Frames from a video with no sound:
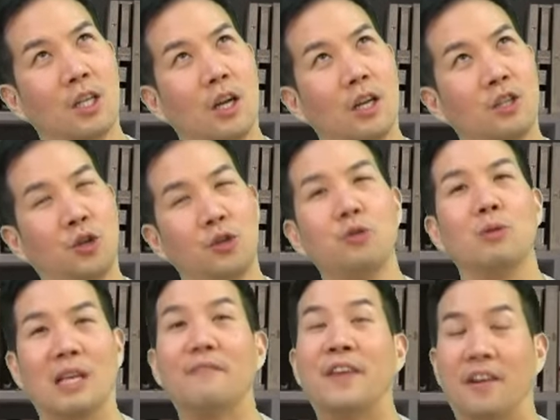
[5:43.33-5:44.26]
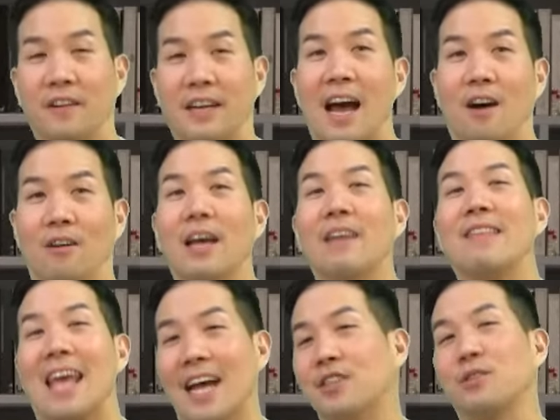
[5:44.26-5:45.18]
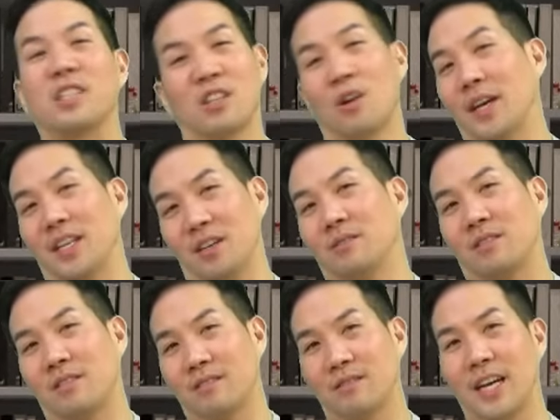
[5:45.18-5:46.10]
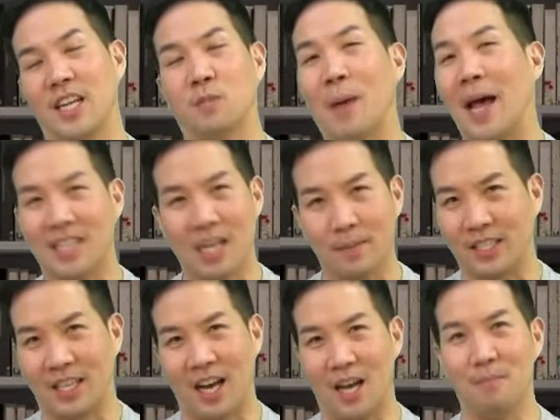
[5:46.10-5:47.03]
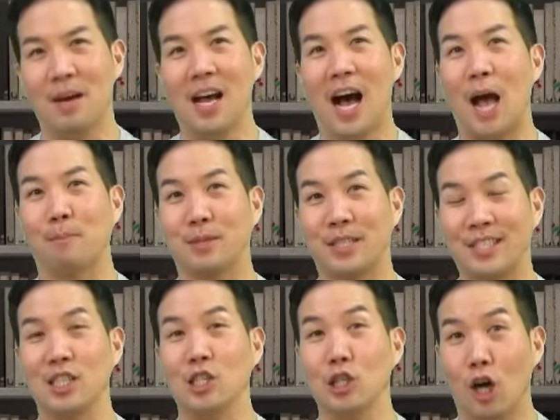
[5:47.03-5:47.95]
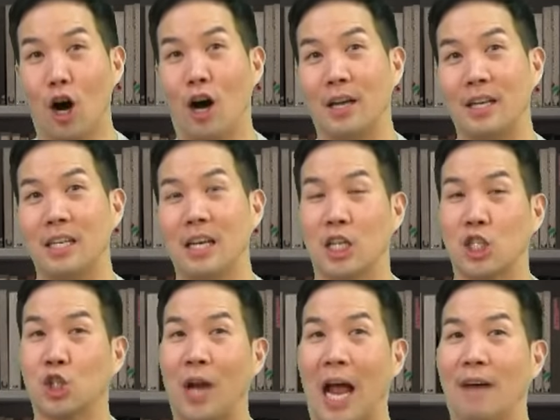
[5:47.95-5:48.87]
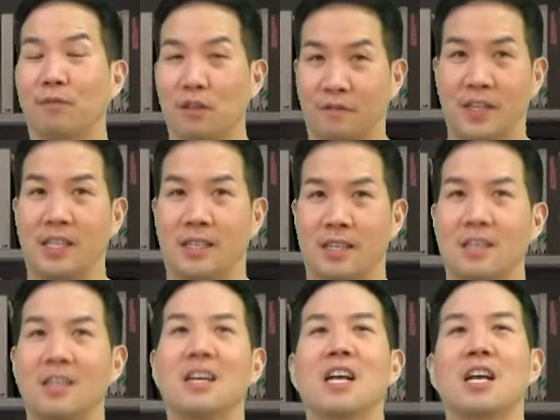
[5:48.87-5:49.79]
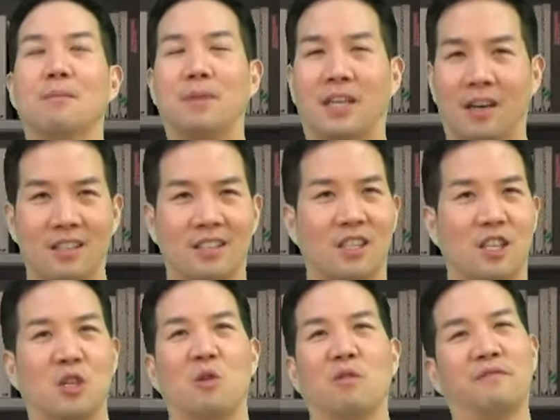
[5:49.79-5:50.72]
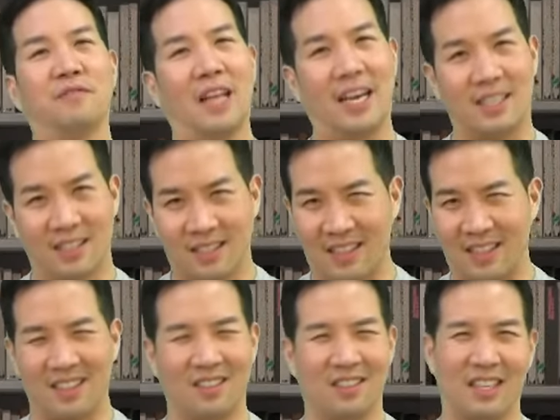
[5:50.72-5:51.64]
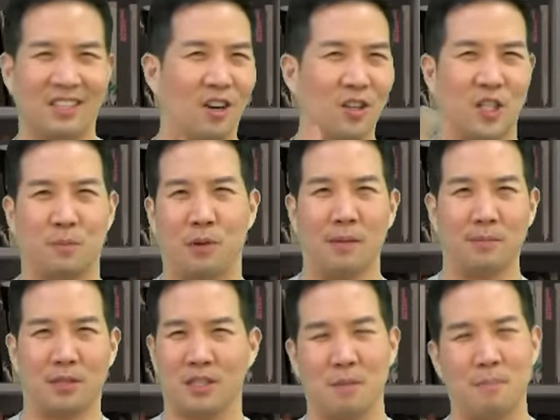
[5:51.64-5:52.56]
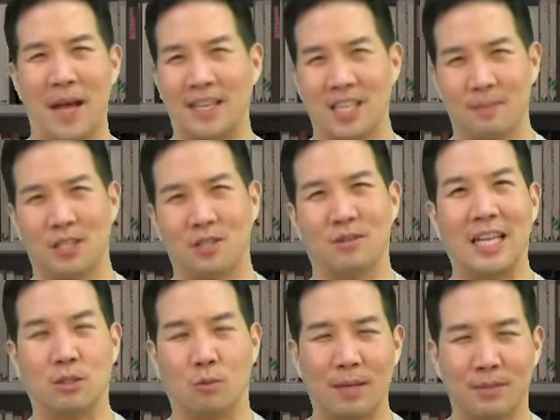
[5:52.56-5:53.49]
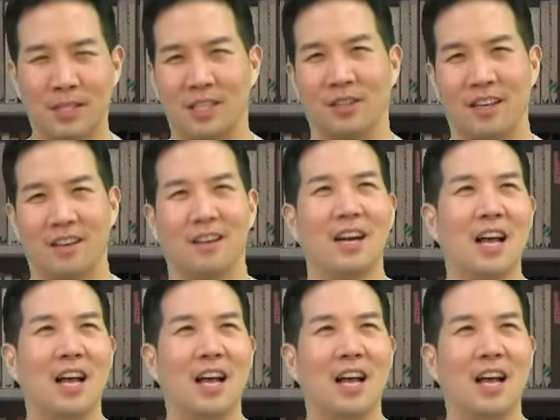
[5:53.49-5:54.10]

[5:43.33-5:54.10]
do you live here now? And the answer is no, I don't, right? It's pandemic time. I'm still on a travel visa because there's no flights and, you know, there's all these problems because of the pandemic. So that's why I'm still here.